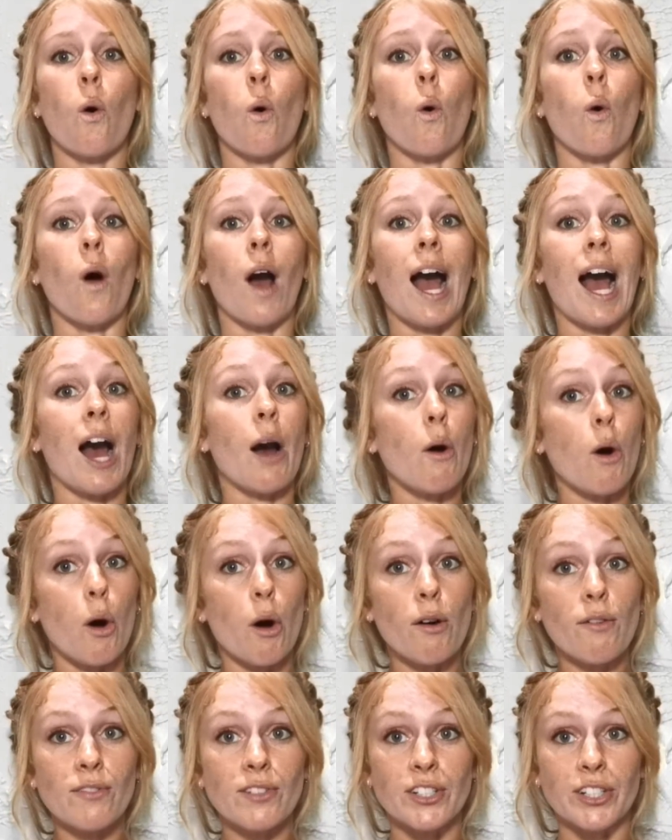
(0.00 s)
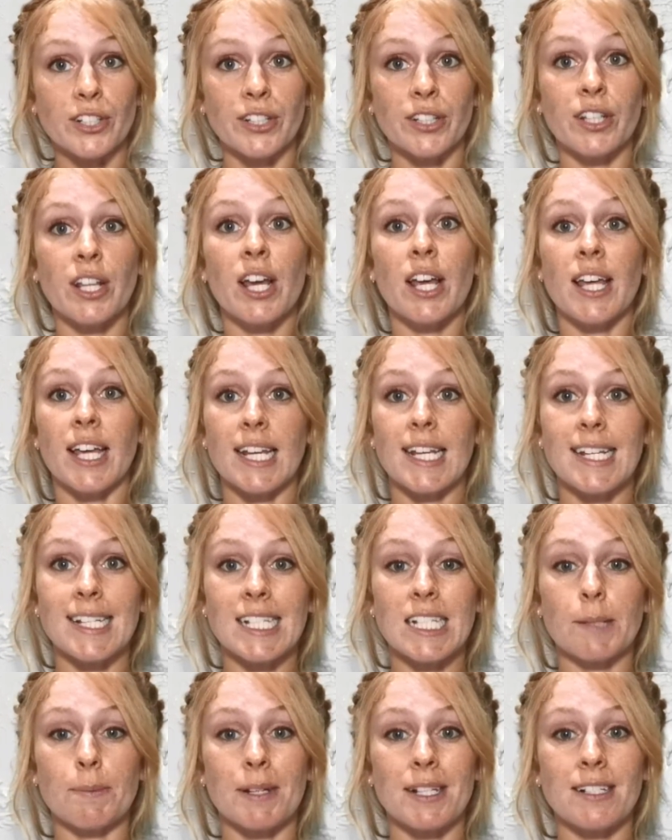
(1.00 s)
or how often it needs
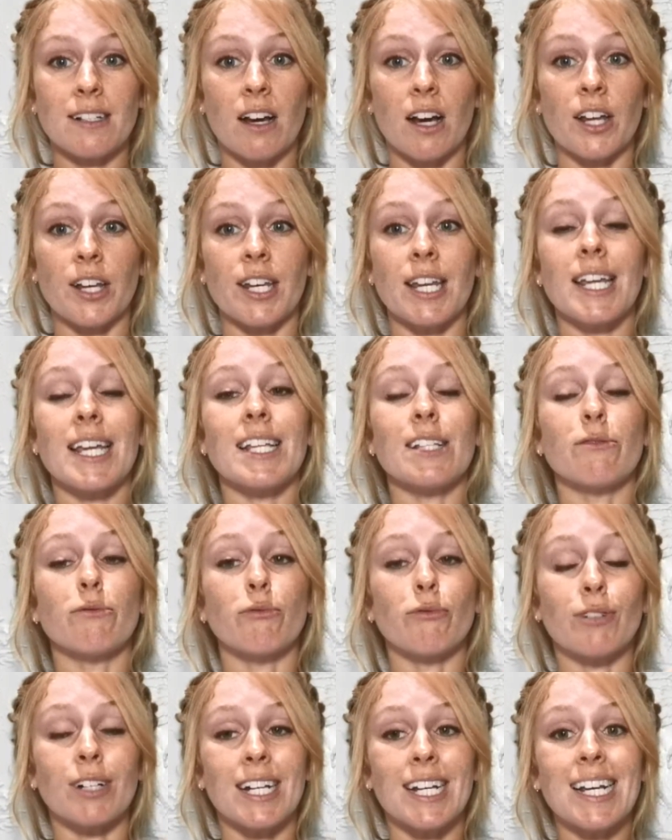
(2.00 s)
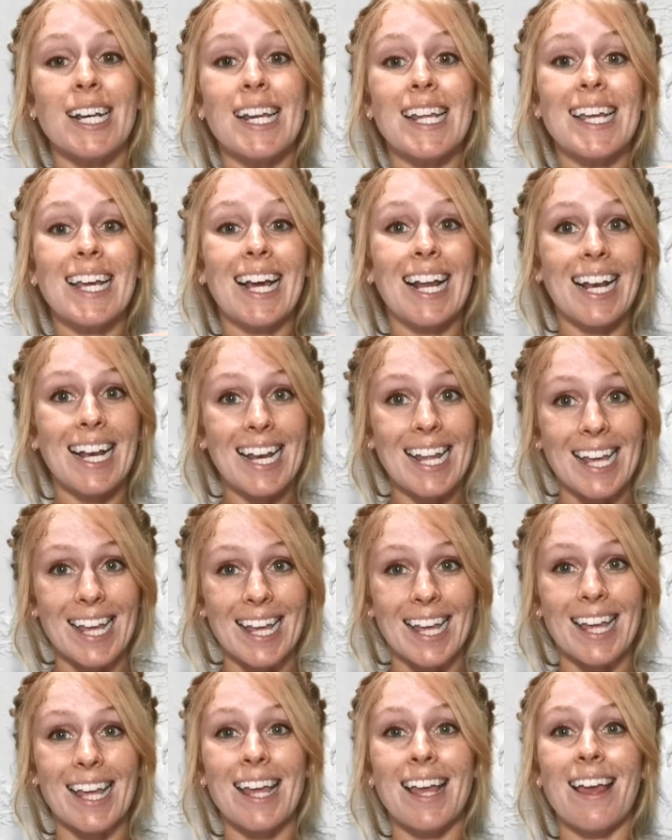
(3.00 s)
to be done is really
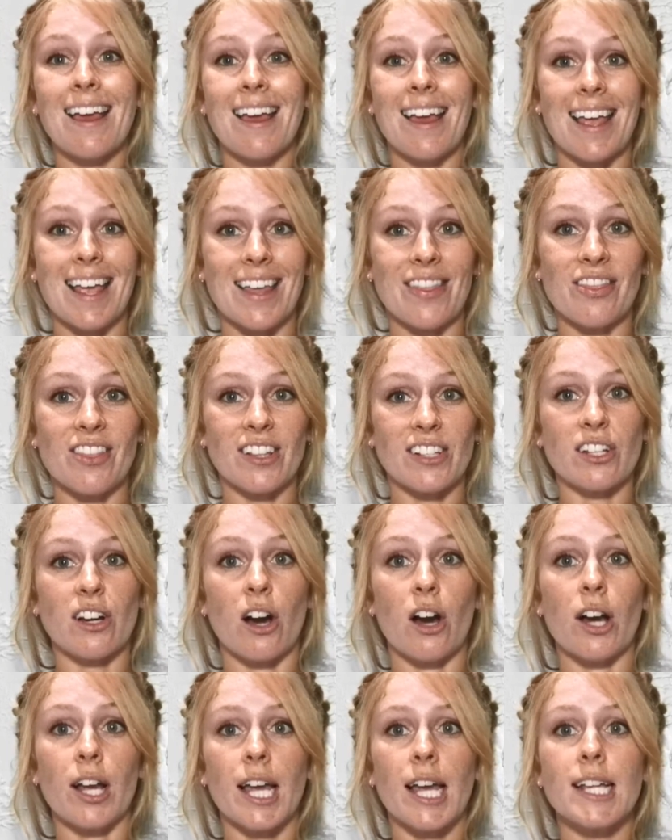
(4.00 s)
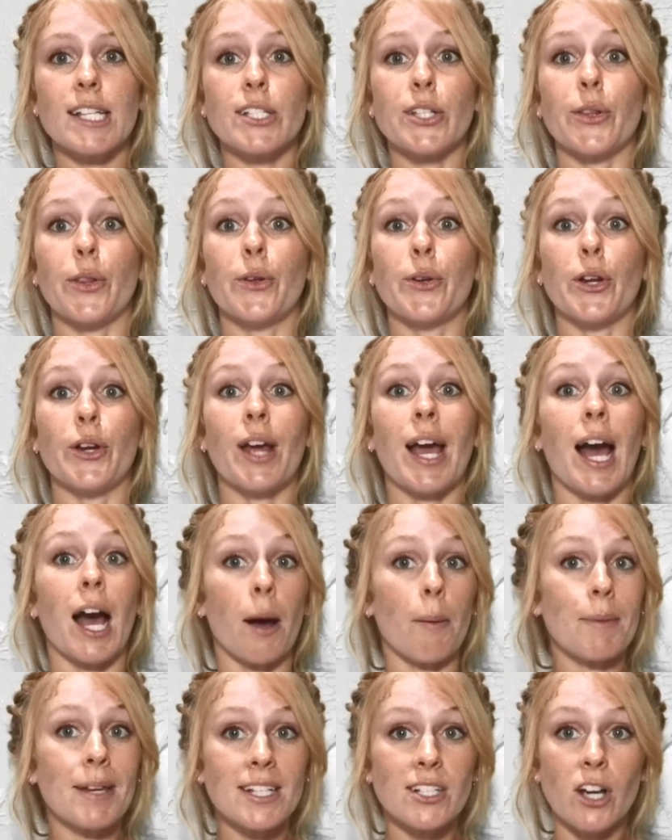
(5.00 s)
clear in the target. So they'll know
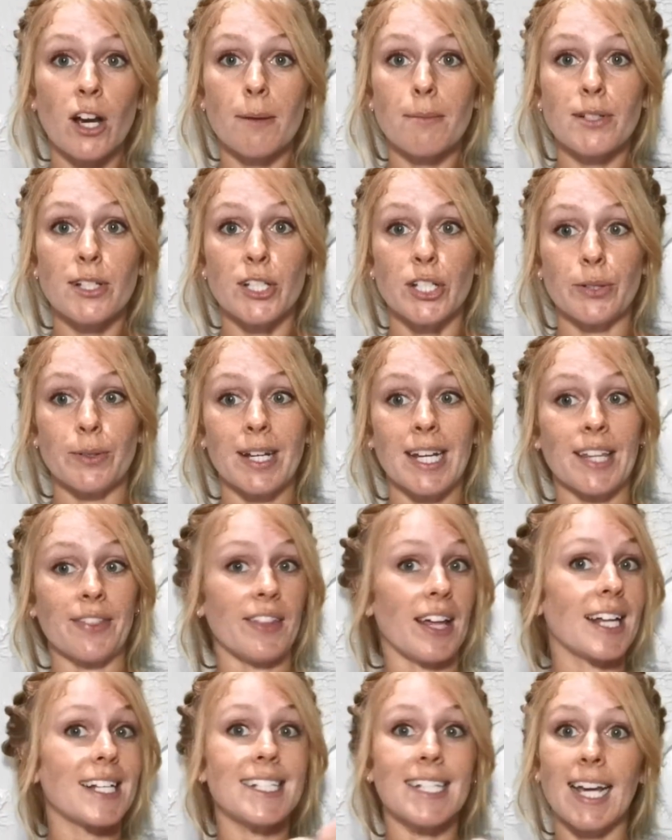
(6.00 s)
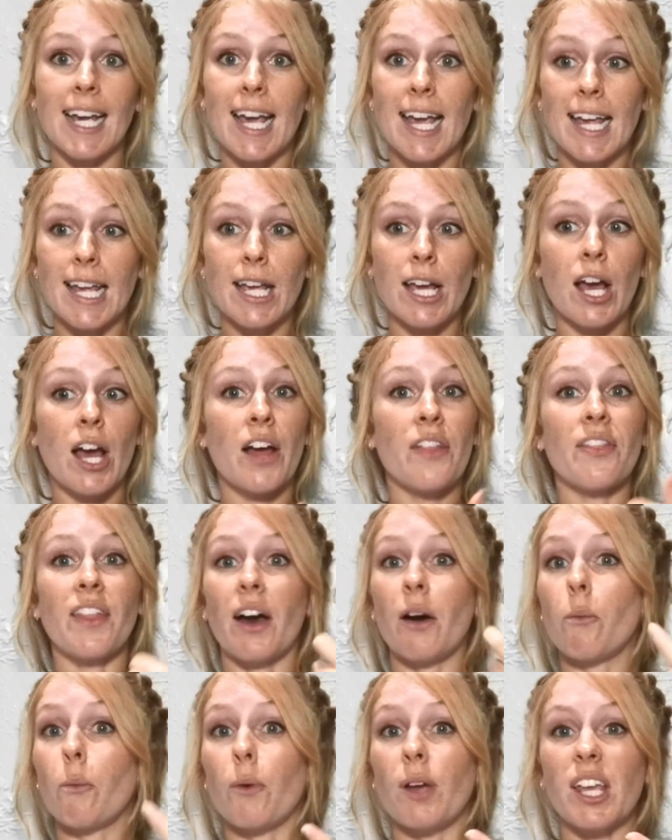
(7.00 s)
how many times to do it in that day,
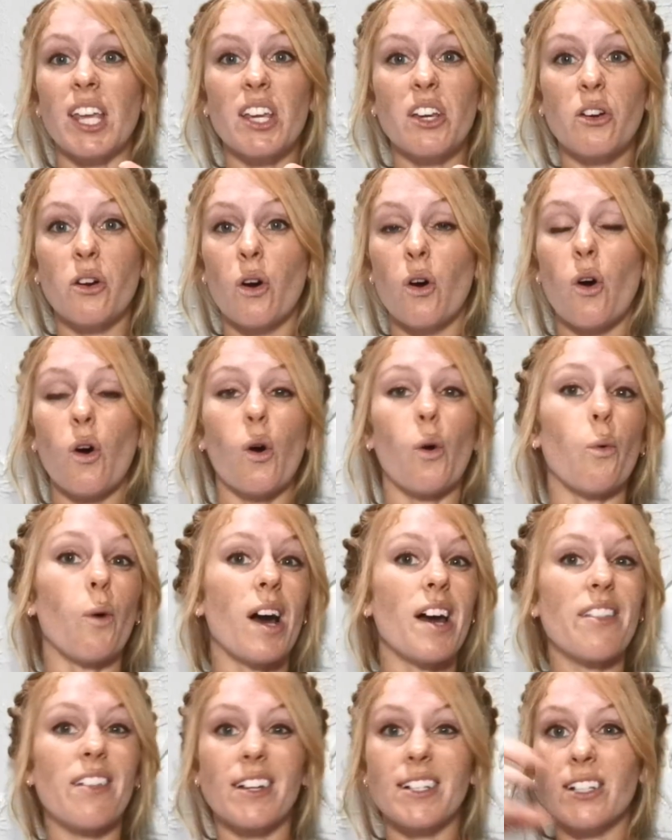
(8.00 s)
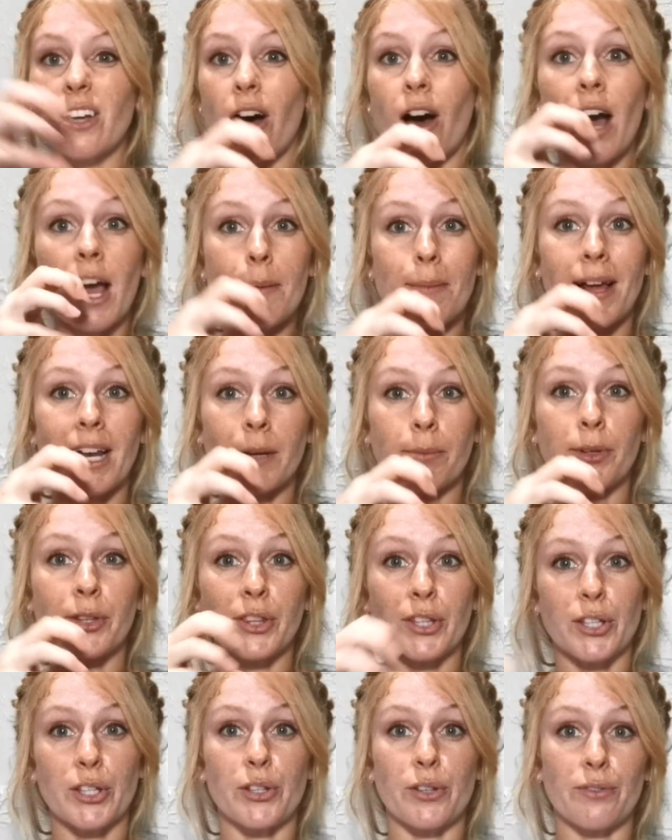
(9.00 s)
that week, or whatever time element
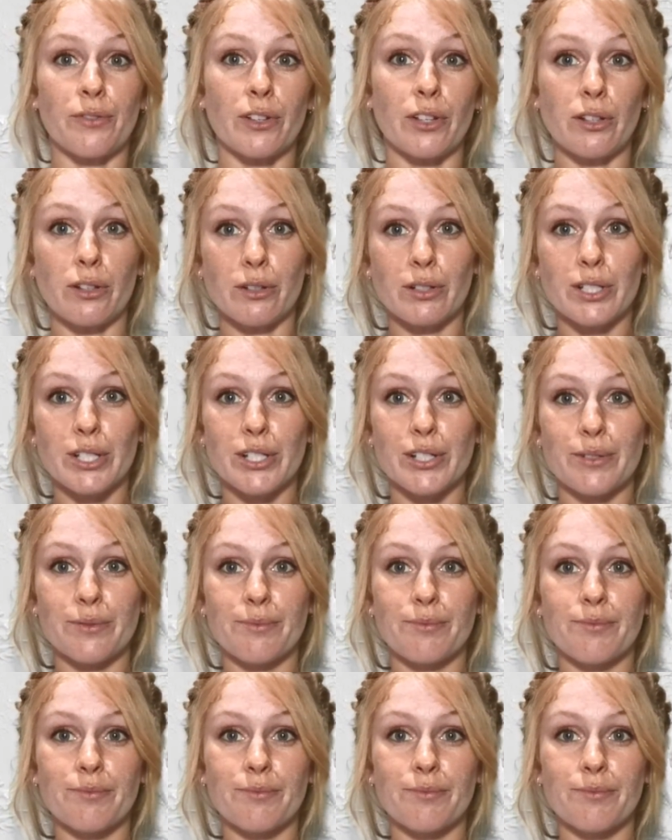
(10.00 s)
that you've used.